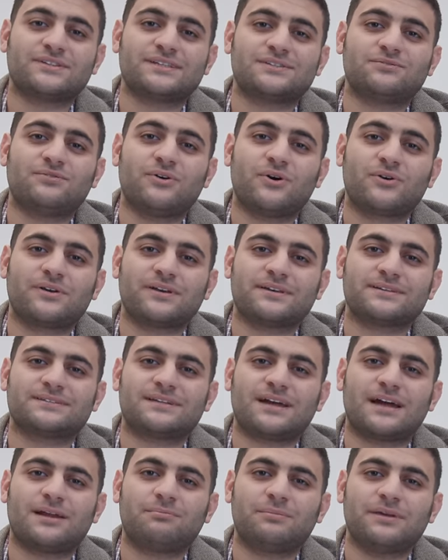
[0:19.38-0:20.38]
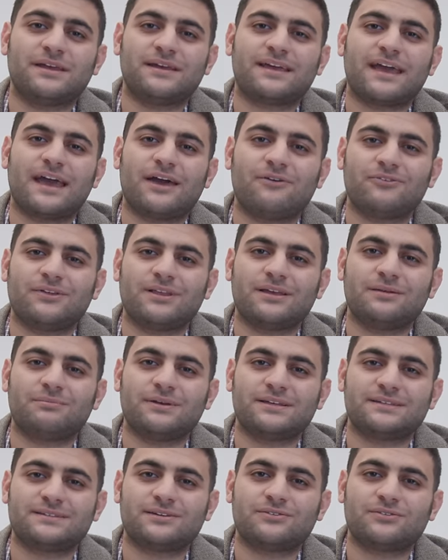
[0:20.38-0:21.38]
is focused on being heavily
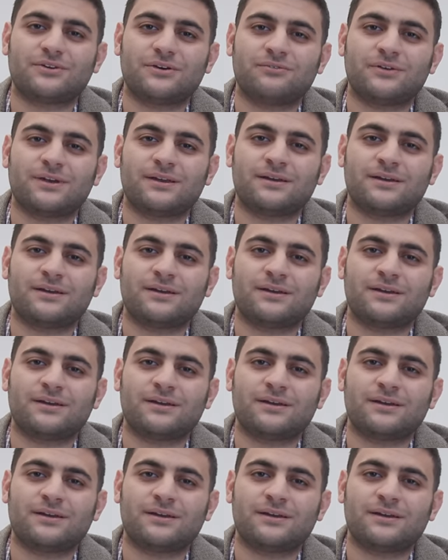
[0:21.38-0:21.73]
mission-driven.